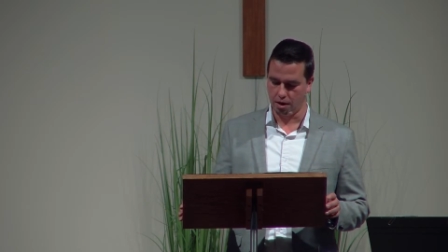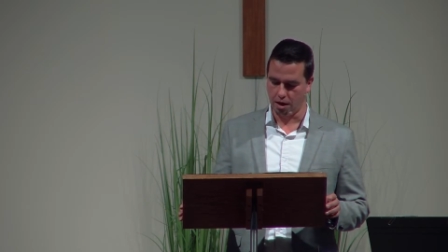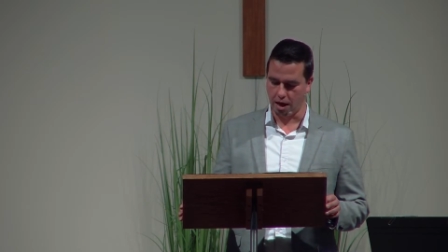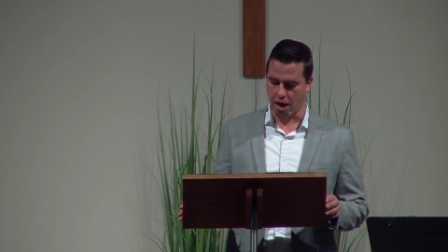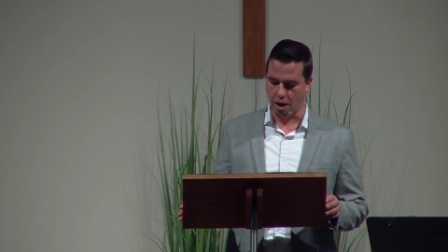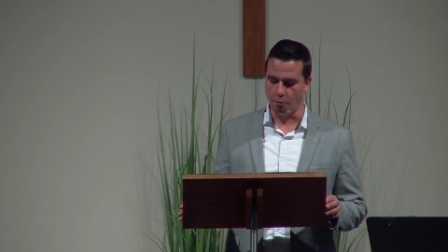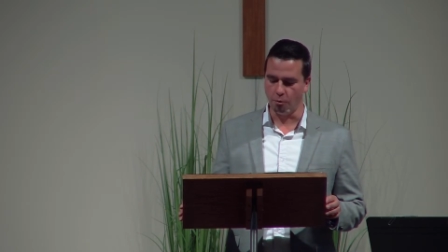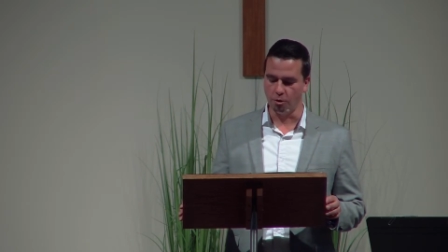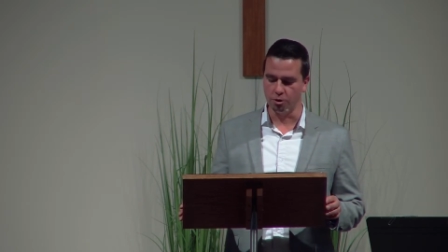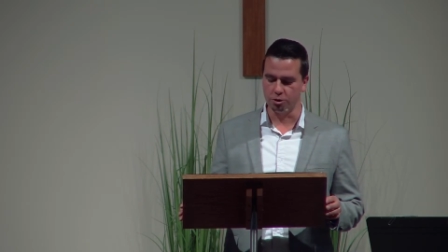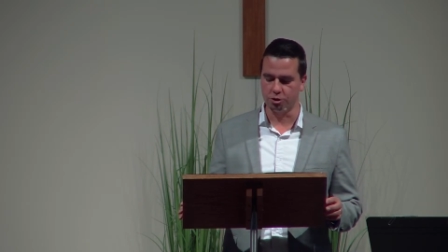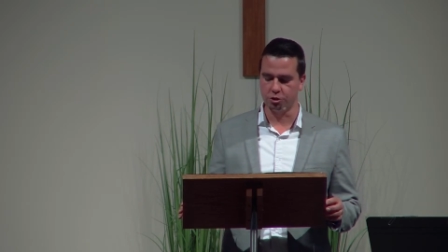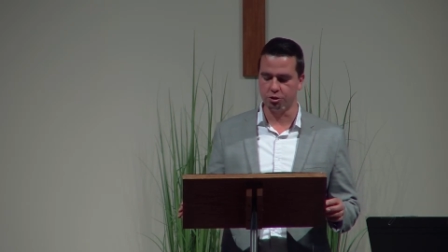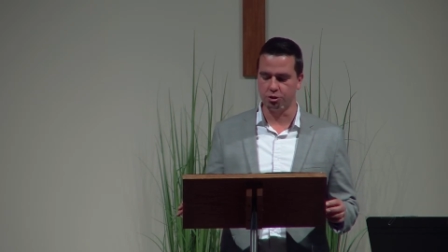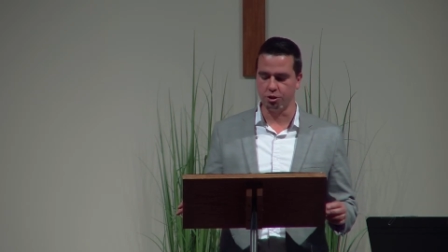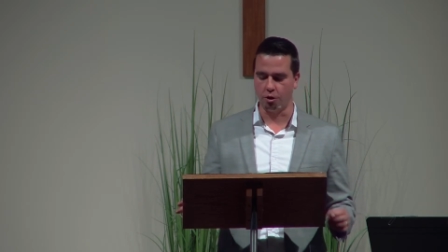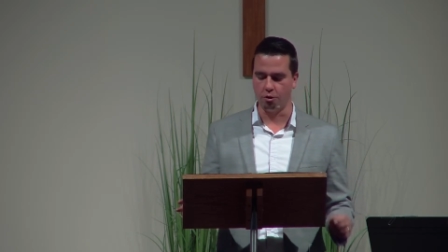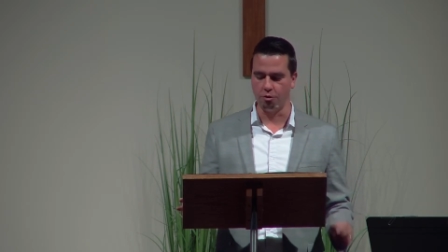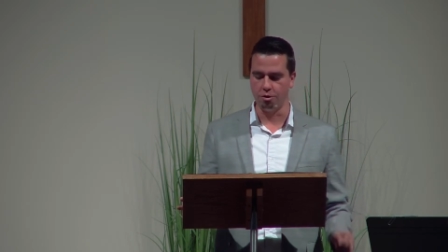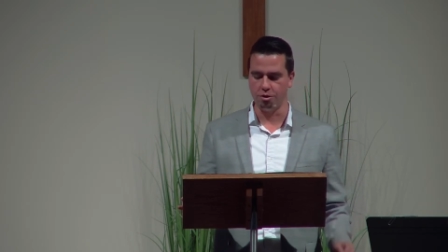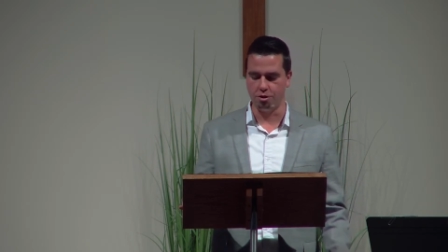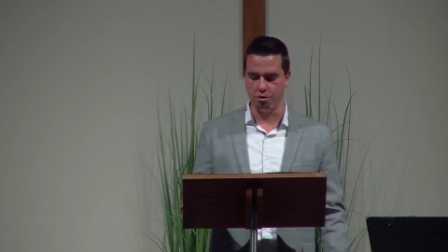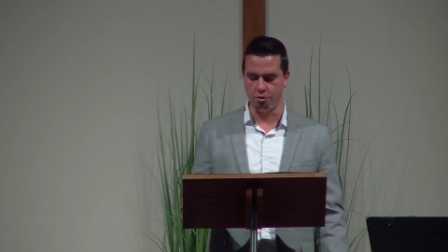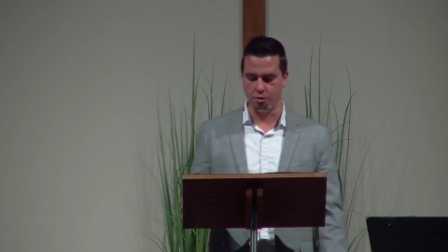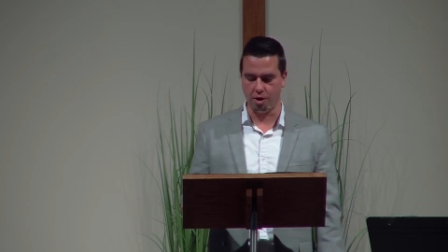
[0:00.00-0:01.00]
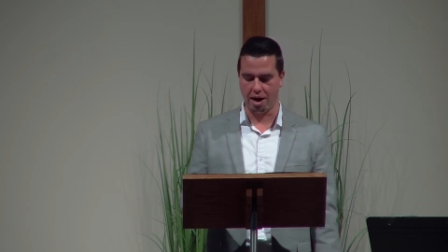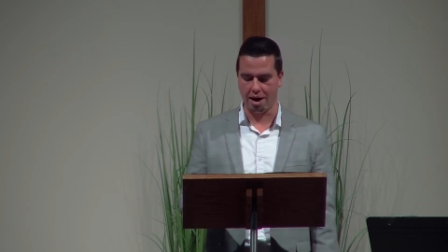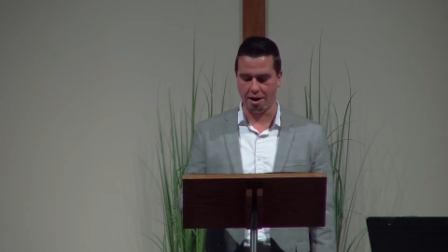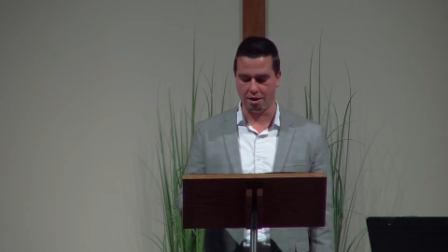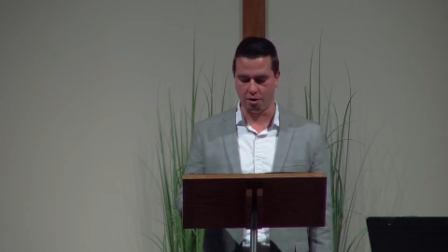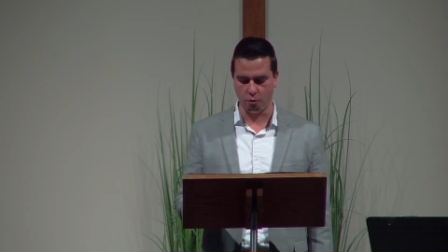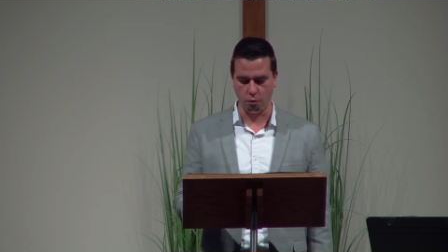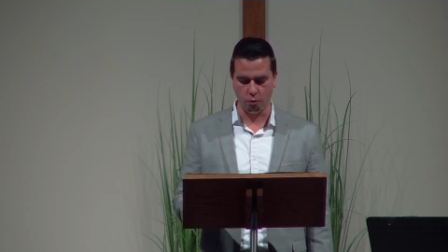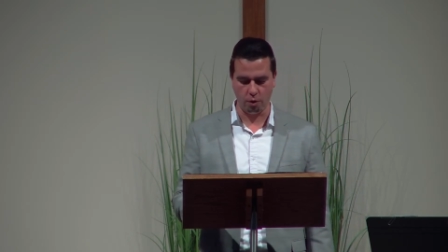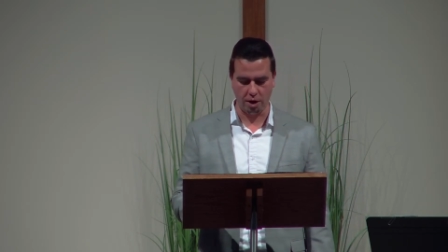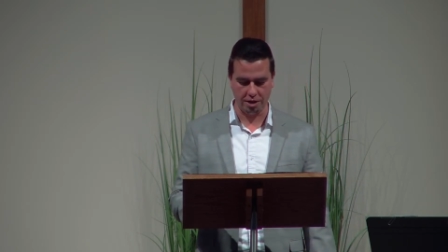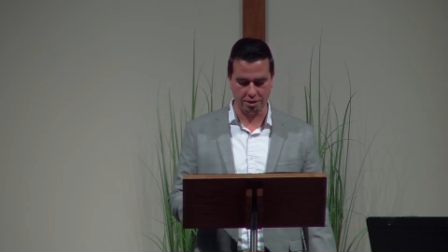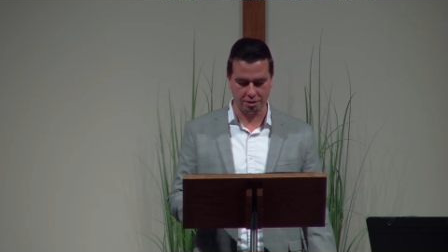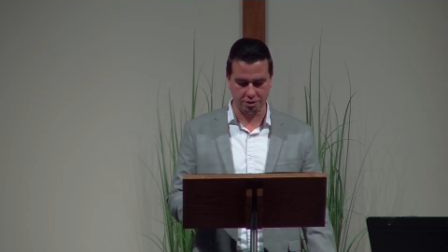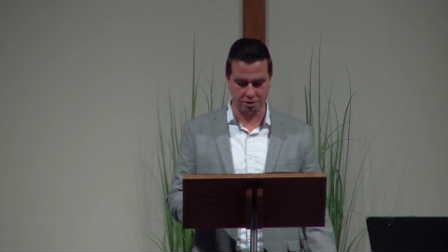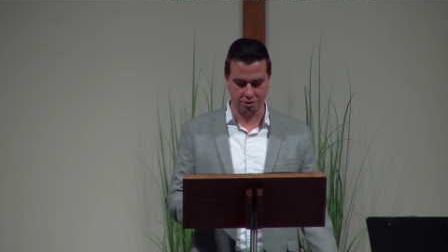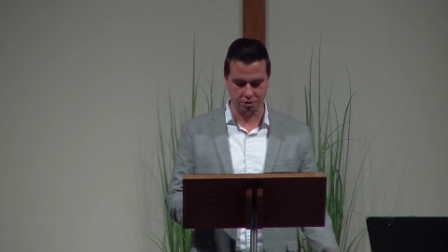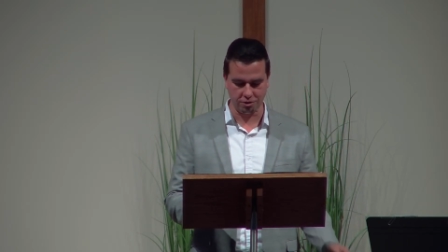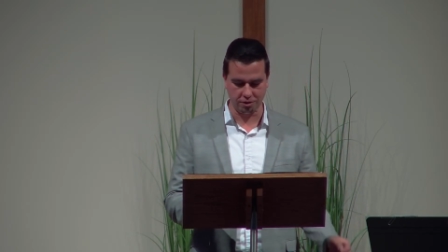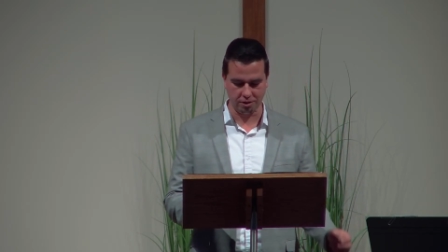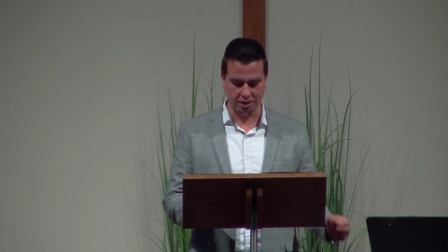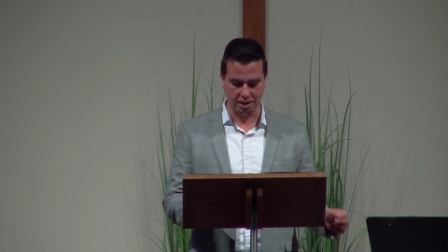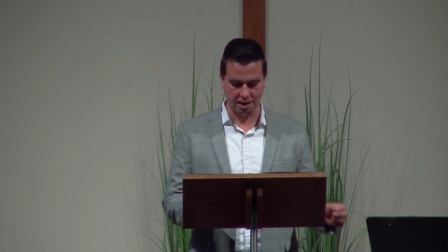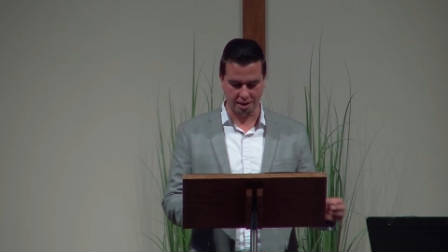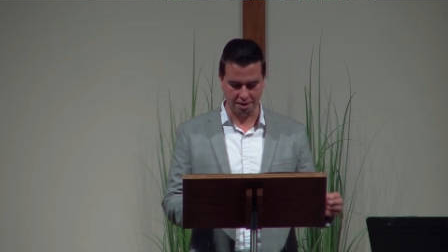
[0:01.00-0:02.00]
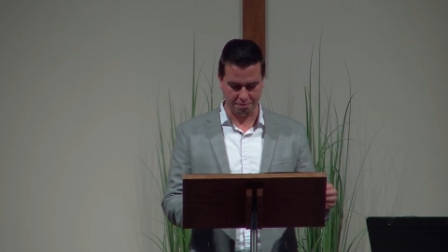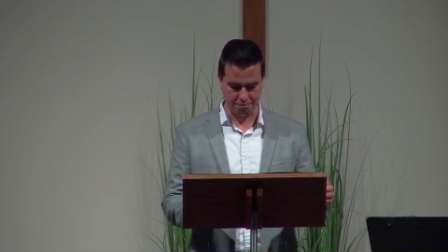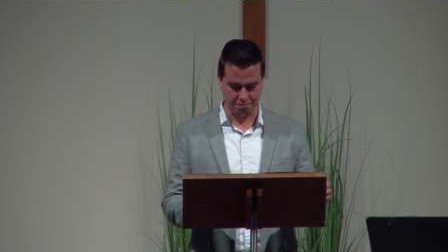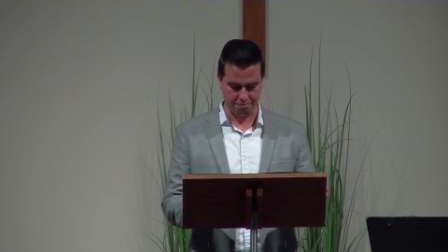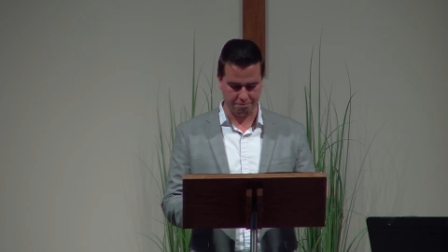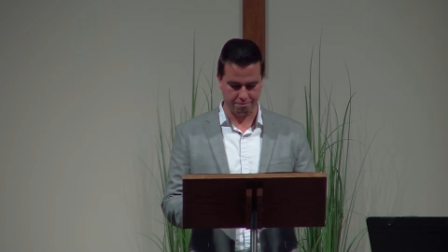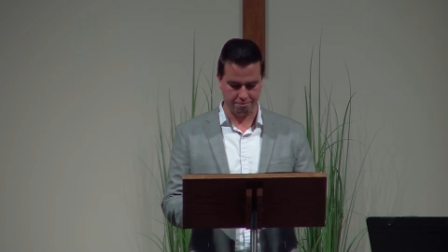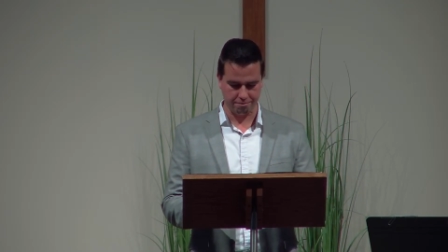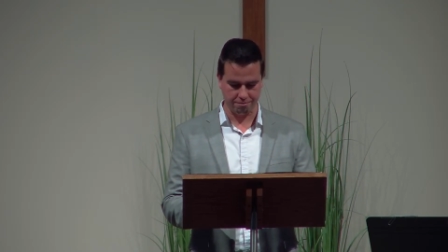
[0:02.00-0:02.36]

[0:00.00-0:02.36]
I will show you how to waste your life.